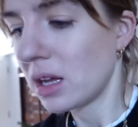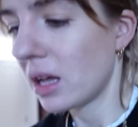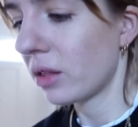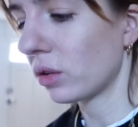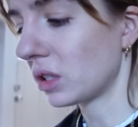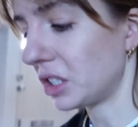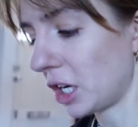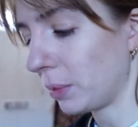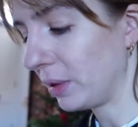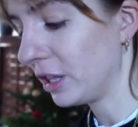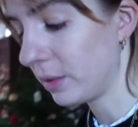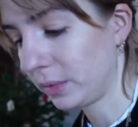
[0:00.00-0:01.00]
Thought I'd
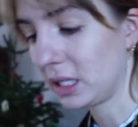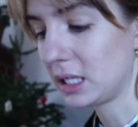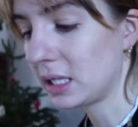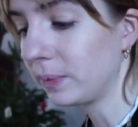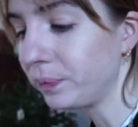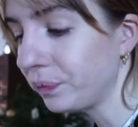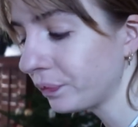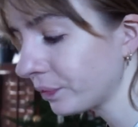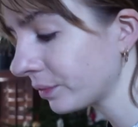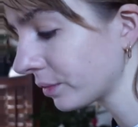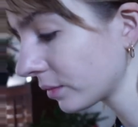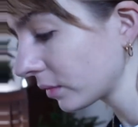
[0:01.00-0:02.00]
open them because
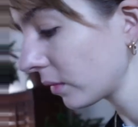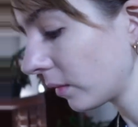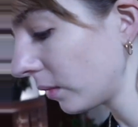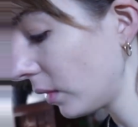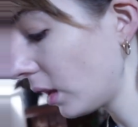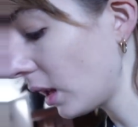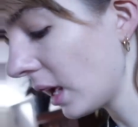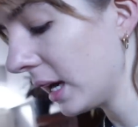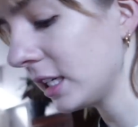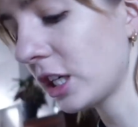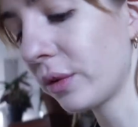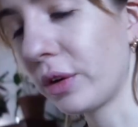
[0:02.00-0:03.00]

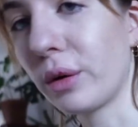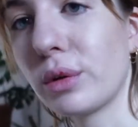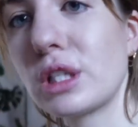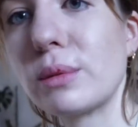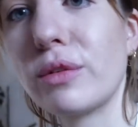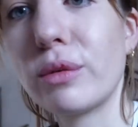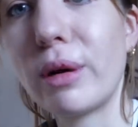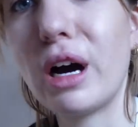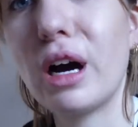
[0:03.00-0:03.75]
I don't know what some of them